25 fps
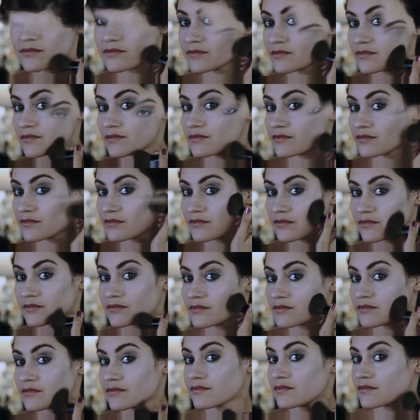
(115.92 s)

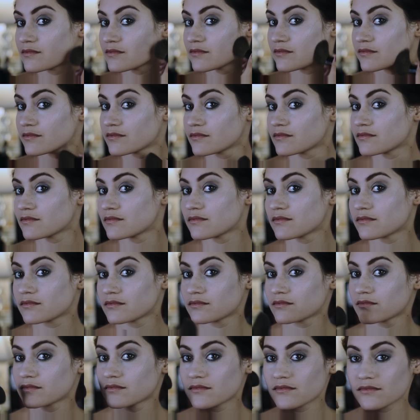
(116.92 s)

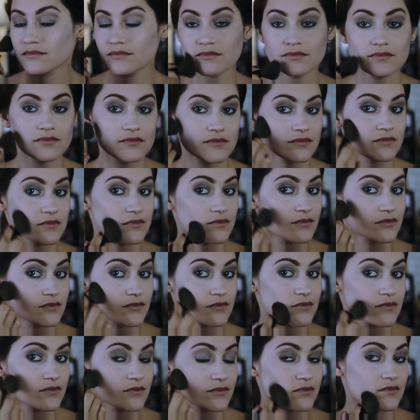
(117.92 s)

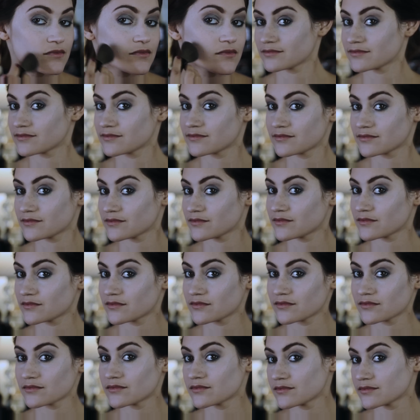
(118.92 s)

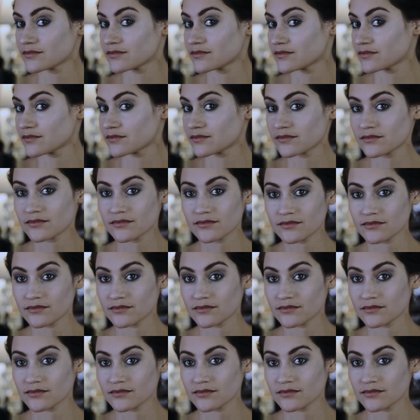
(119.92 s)
No one is speaking in this clip.